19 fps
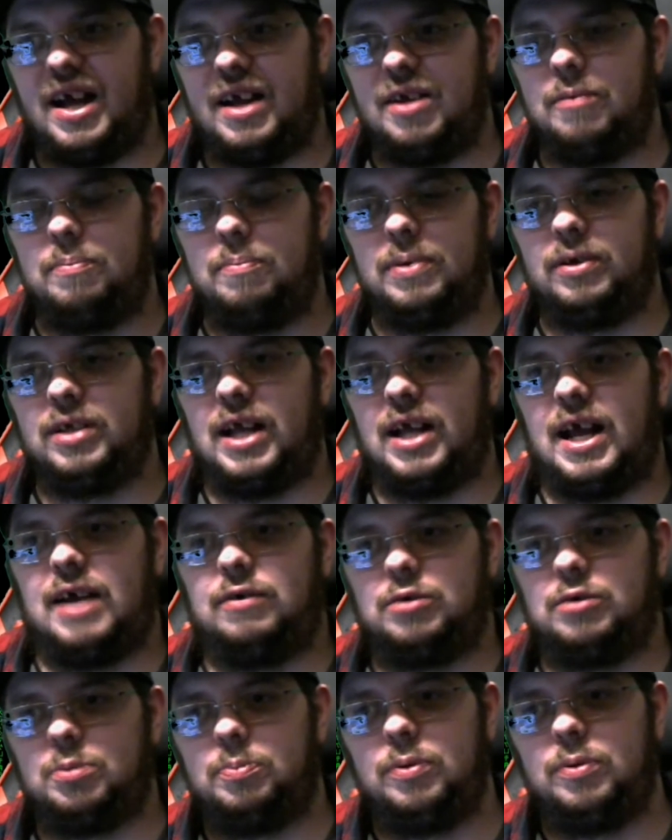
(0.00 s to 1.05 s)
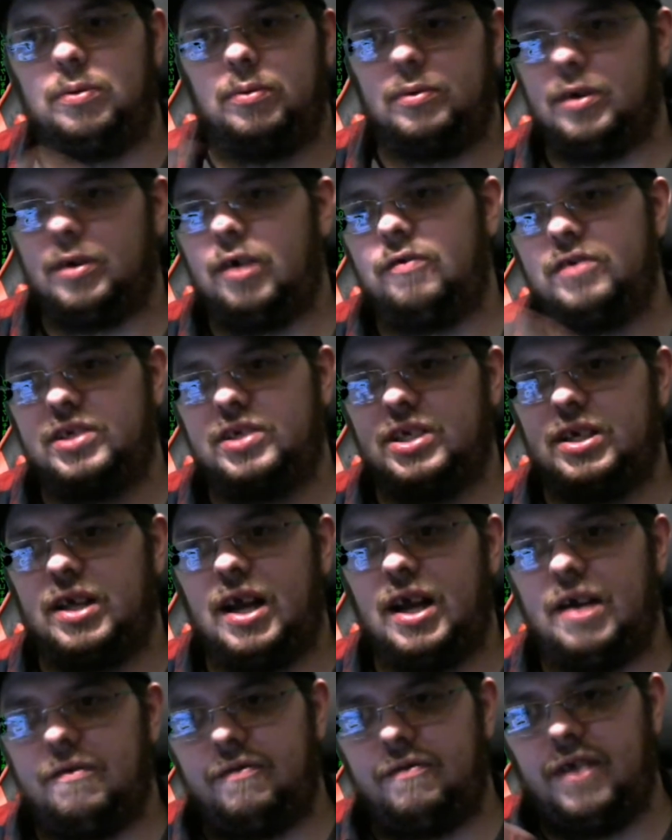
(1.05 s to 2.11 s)
You know, build a house, but obviously
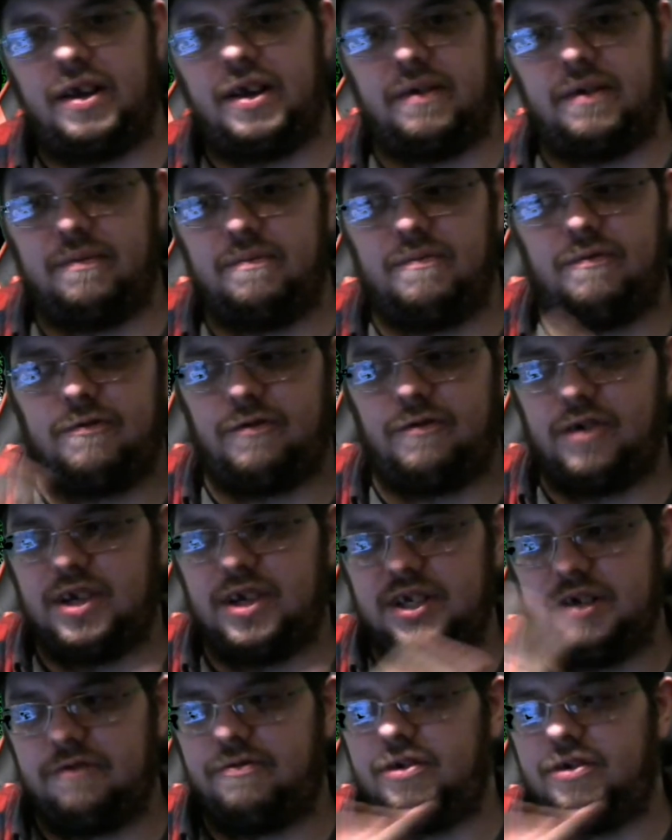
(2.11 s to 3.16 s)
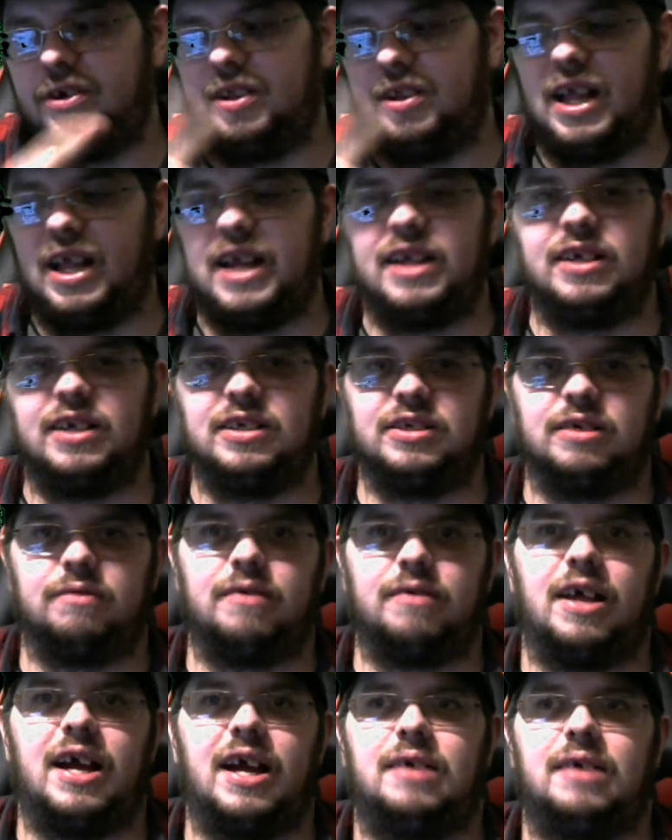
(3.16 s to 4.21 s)
have like 3 different layers of
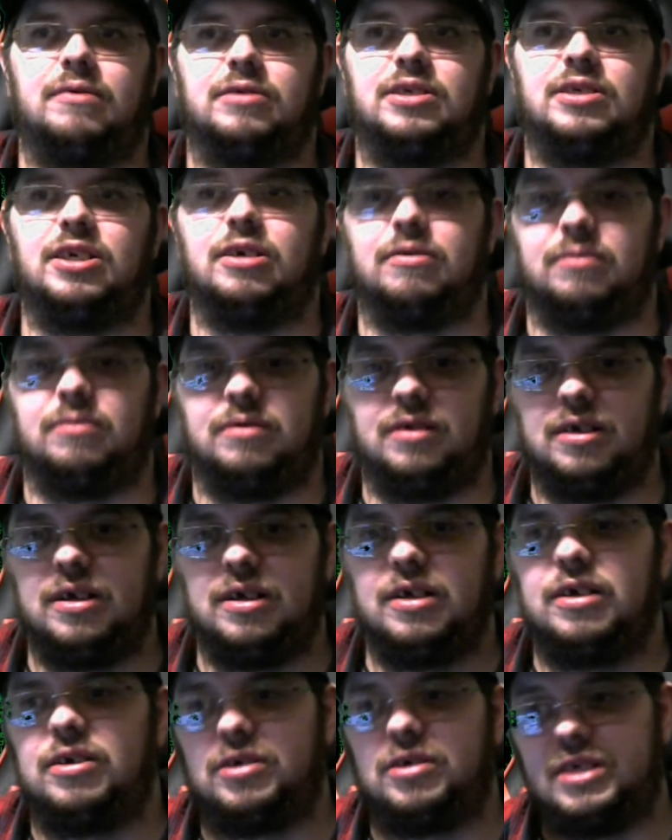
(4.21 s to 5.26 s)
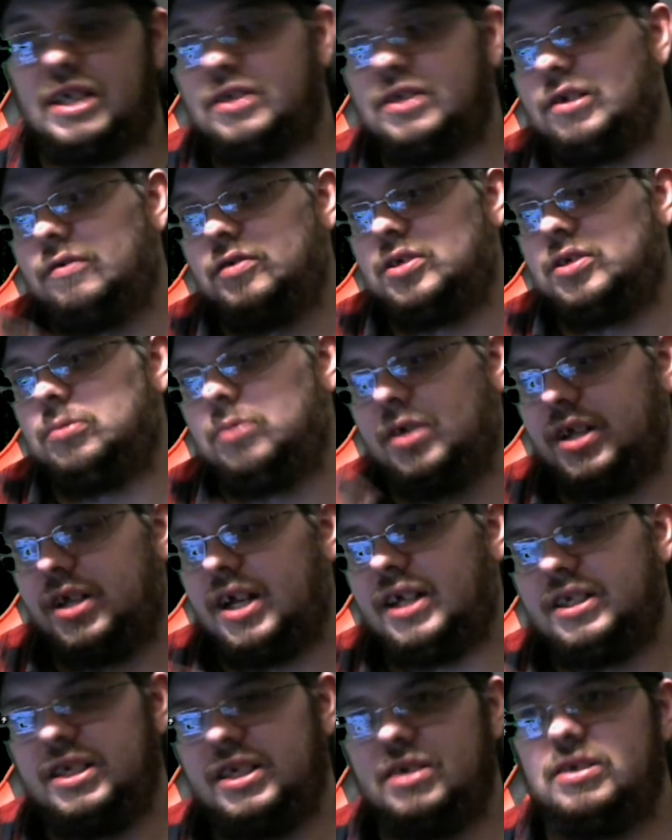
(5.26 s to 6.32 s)
the house, you know, because that's obviously one of the
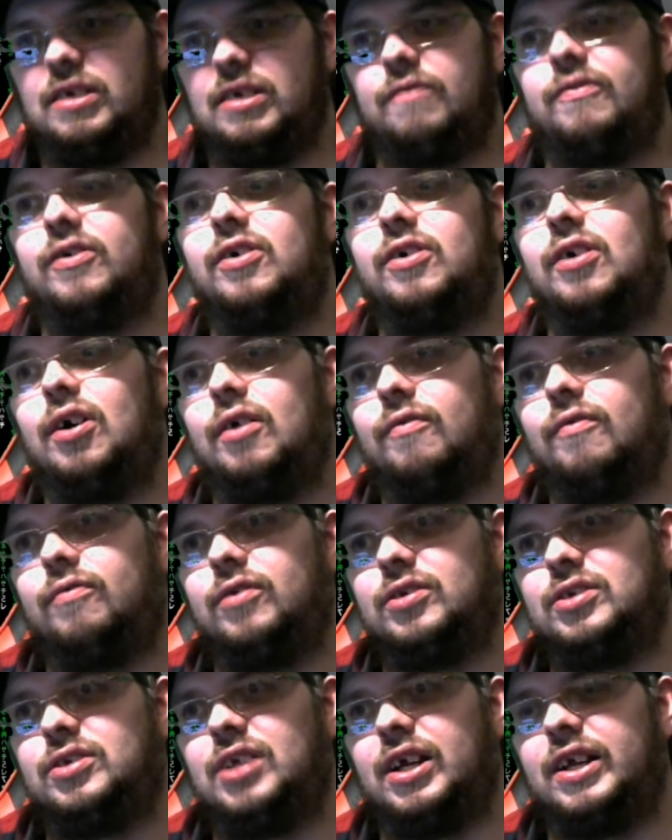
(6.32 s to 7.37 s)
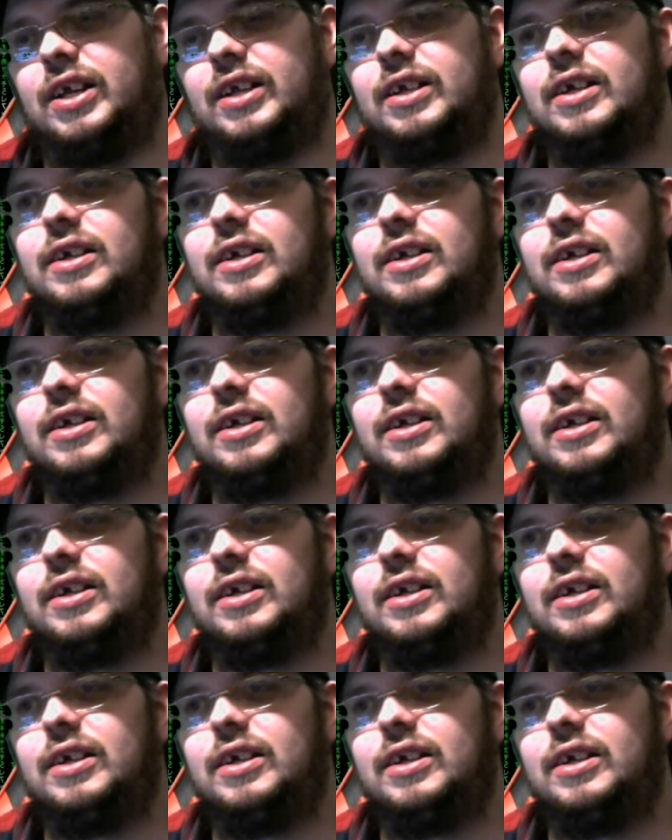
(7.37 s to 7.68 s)
ideas I thought of, was like,